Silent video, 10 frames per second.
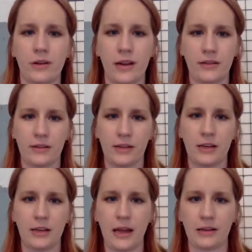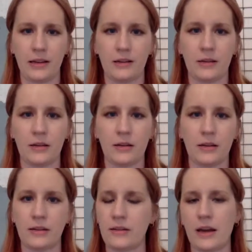as a lead magnet
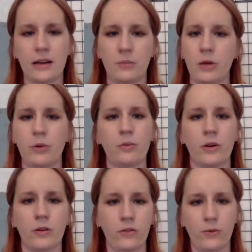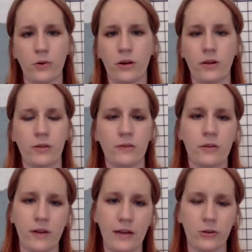is not going to be what works for a
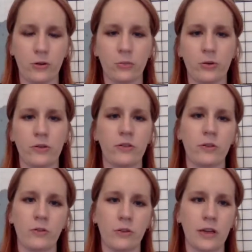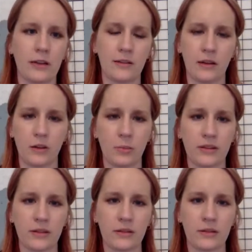55-year-old person who's looking to sell their
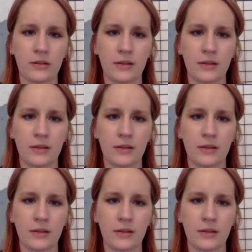business.